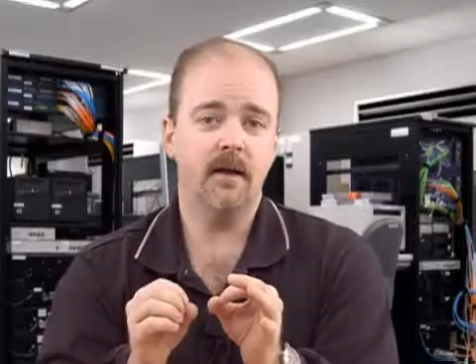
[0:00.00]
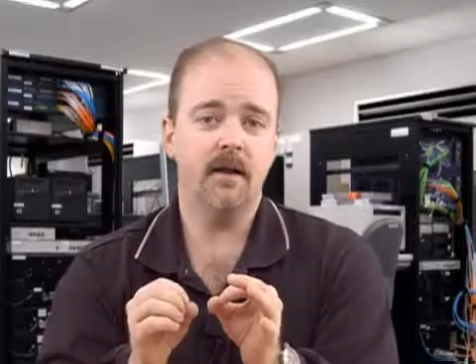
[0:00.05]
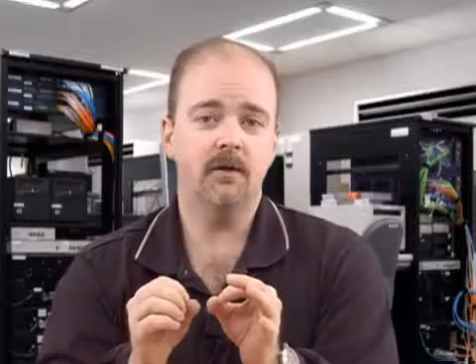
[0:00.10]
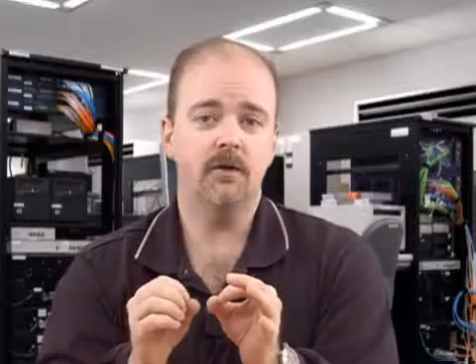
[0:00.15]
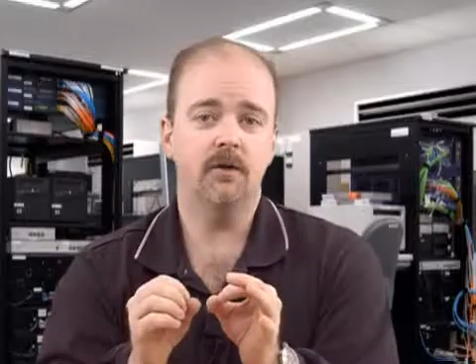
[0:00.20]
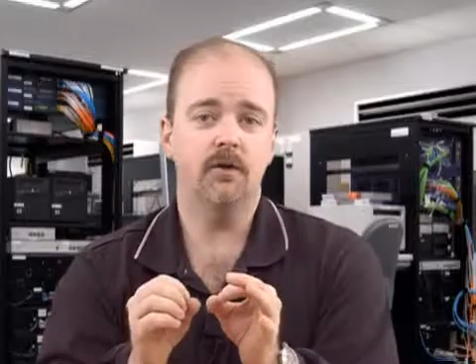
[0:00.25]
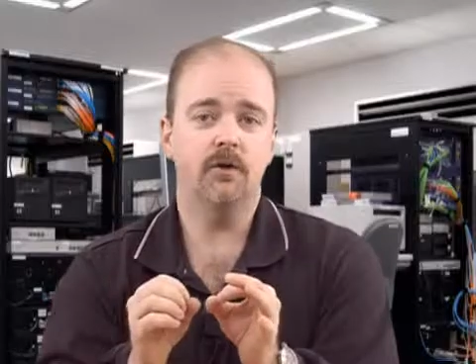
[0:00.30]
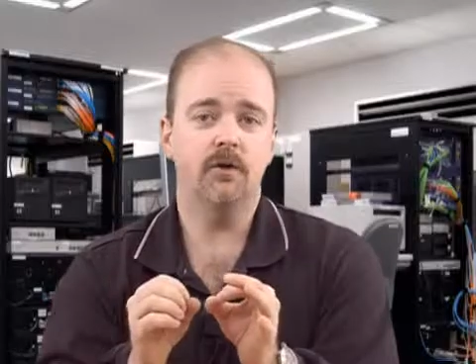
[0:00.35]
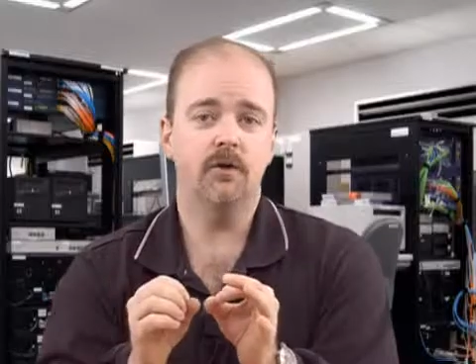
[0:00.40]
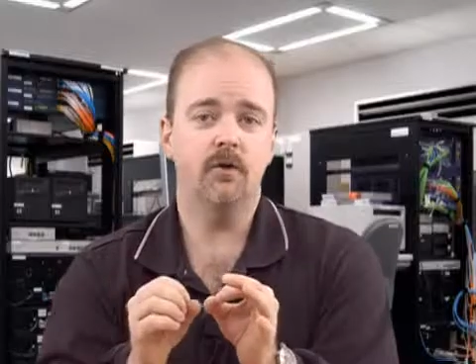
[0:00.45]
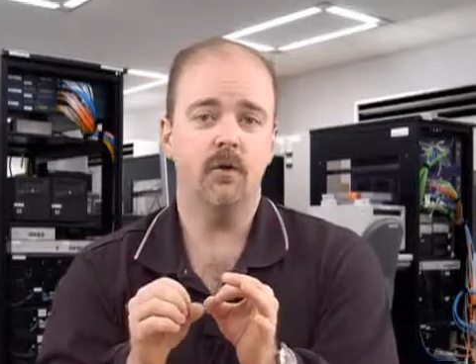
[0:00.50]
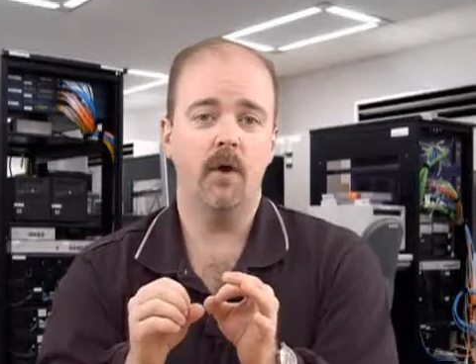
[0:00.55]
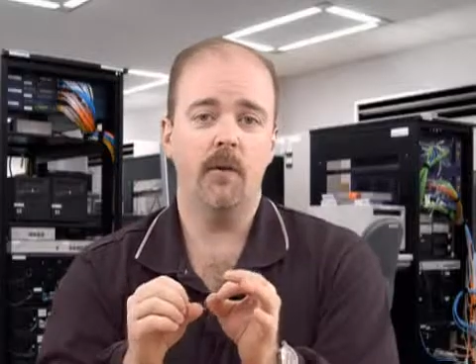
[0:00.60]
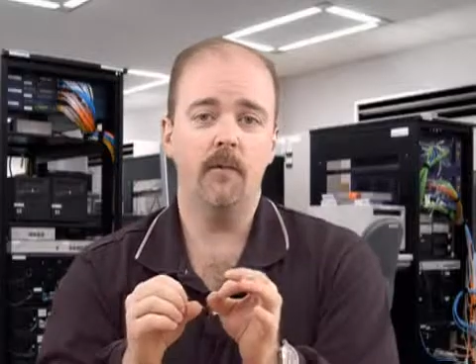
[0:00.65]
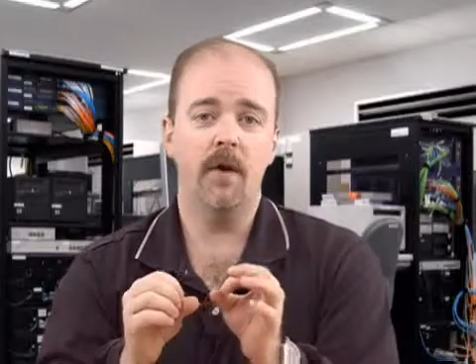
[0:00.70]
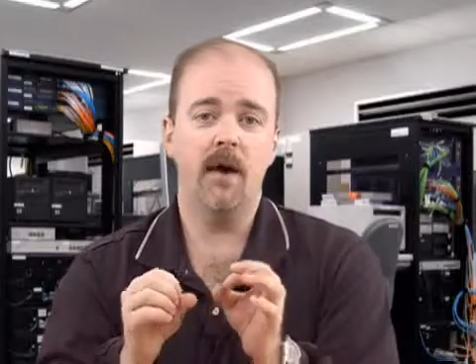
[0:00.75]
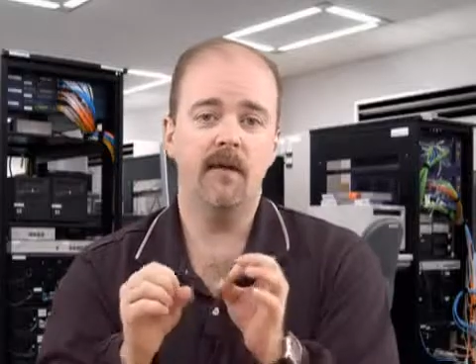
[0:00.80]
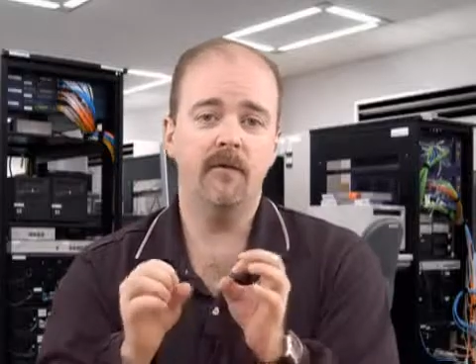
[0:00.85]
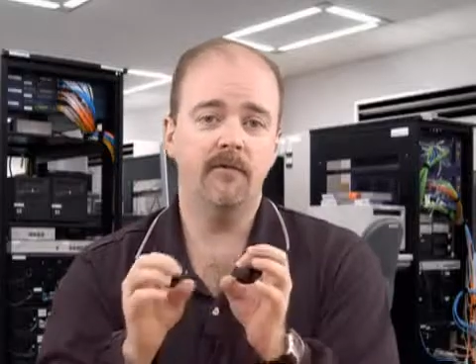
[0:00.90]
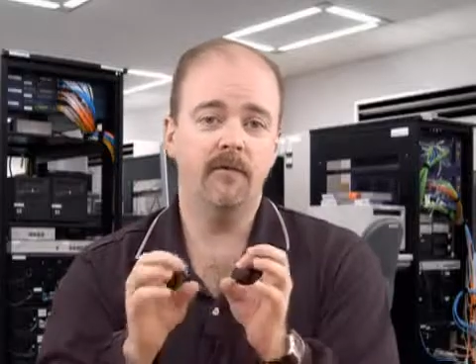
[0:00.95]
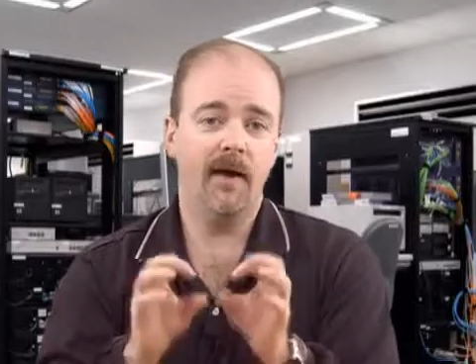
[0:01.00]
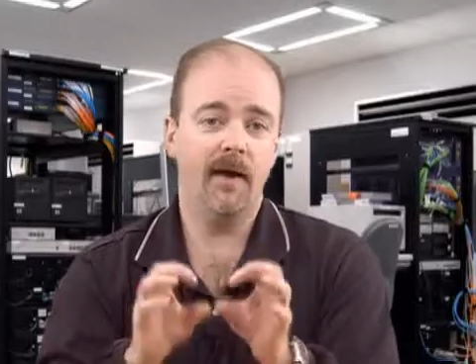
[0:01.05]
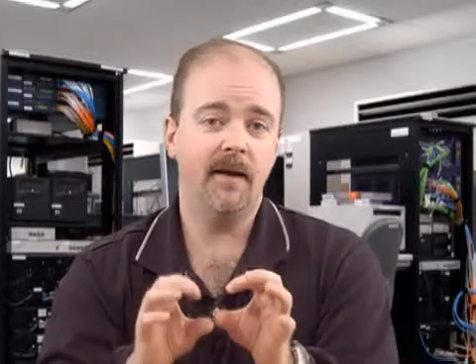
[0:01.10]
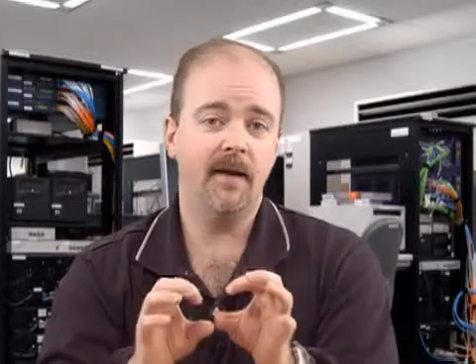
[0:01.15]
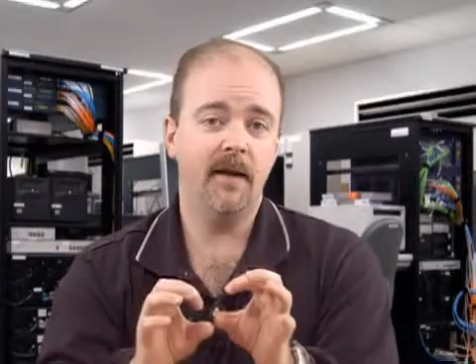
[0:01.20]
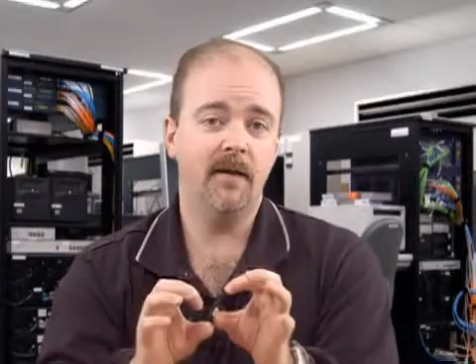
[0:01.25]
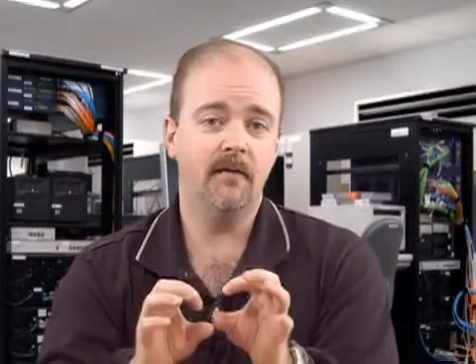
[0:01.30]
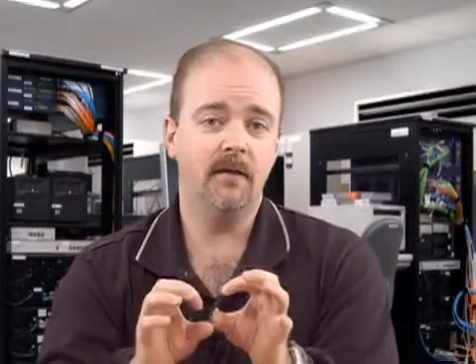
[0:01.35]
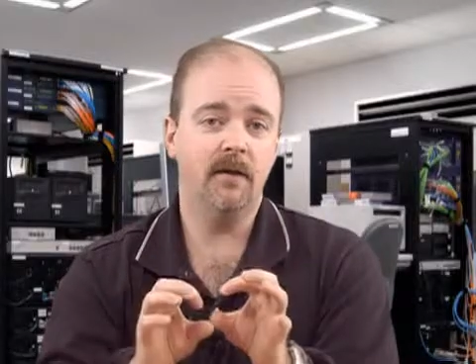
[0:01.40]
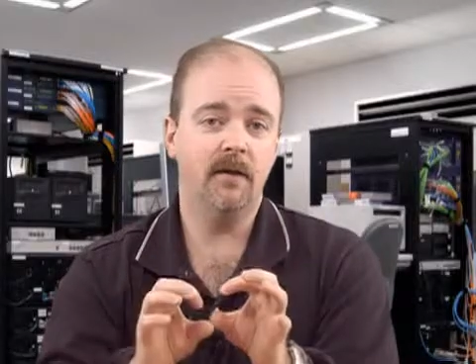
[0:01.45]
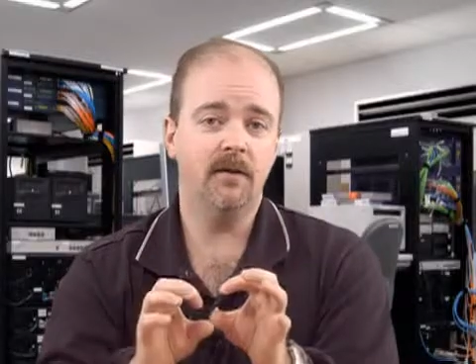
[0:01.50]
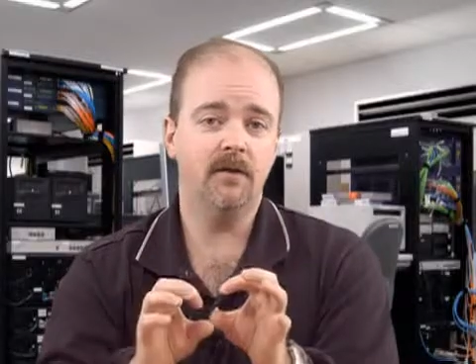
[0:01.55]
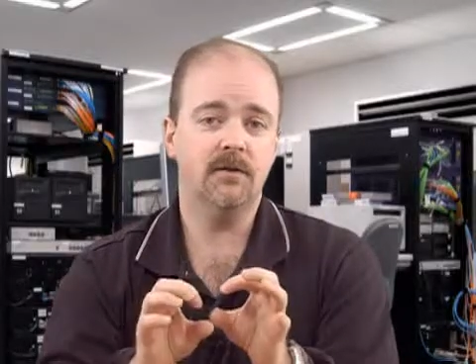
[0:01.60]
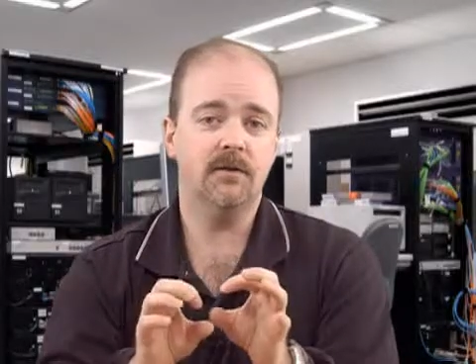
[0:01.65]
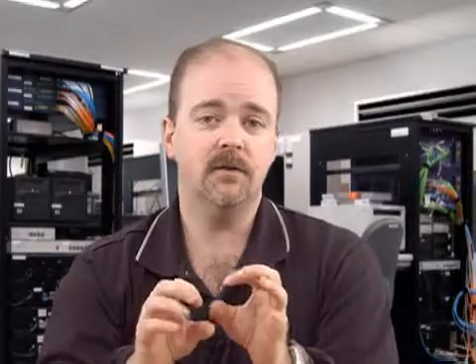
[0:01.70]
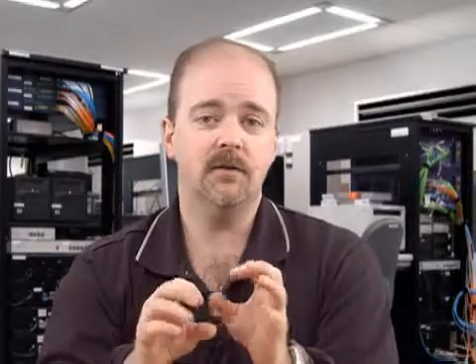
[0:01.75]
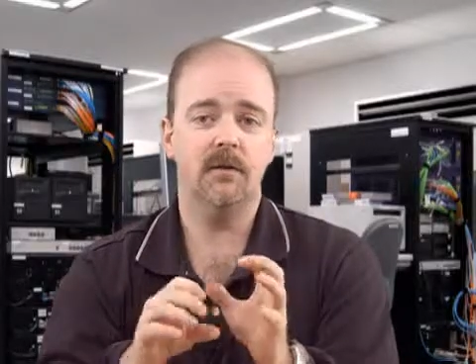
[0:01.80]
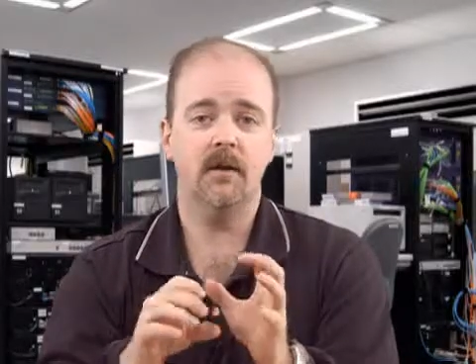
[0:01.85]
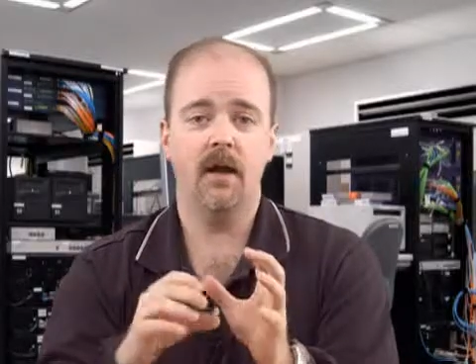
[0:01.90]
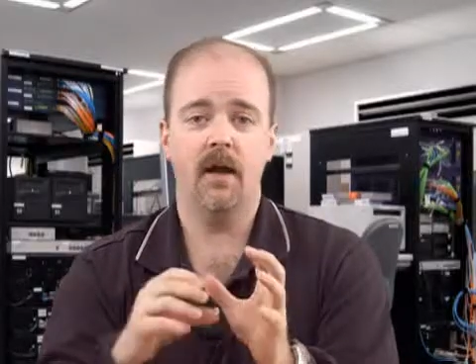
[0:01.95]
can do too. I might find
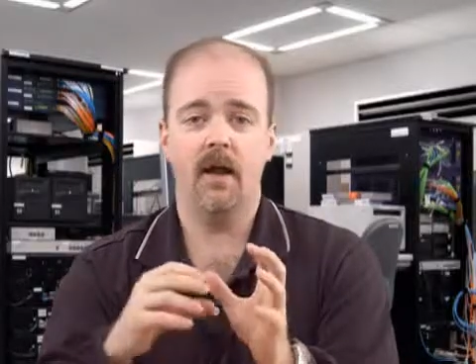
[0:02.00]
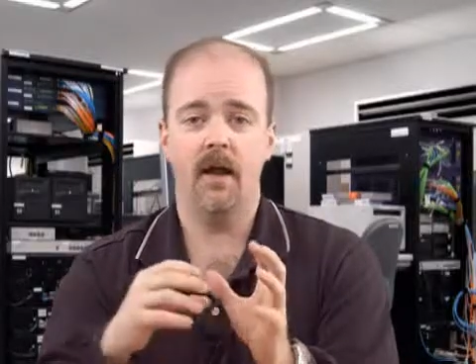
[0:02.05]
evidence